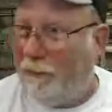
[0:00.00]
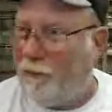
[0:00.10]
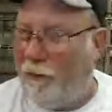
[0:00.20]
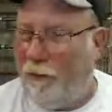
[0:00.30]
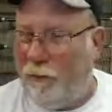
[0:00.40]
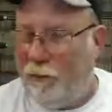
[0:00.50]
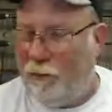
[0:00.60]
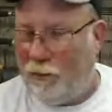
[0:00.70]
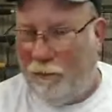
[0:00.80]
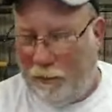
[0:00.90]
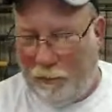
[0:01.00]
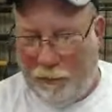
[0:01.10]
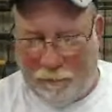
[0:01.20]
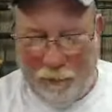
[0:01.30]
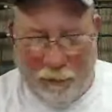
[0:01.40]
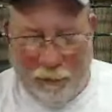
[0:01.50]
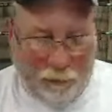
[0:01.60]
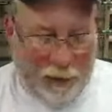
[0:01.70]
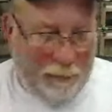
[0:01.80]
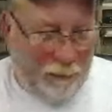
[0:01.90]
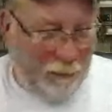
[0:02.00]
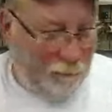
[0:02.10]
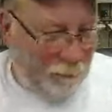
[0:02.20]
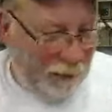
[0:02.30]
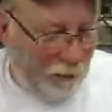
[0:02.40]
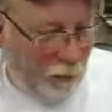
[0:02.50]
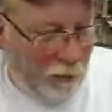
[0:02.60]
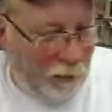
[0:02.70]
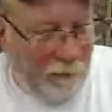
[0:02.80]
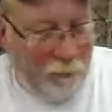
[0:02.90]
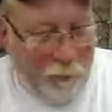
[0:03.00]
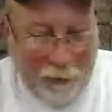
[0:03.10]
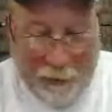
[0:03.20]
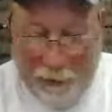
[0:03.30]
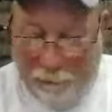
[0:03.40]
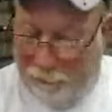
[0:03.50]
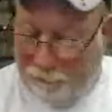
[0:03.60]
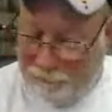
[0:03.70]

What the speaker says: didn't turn loose of it. You're just grabbing bare water or whatever.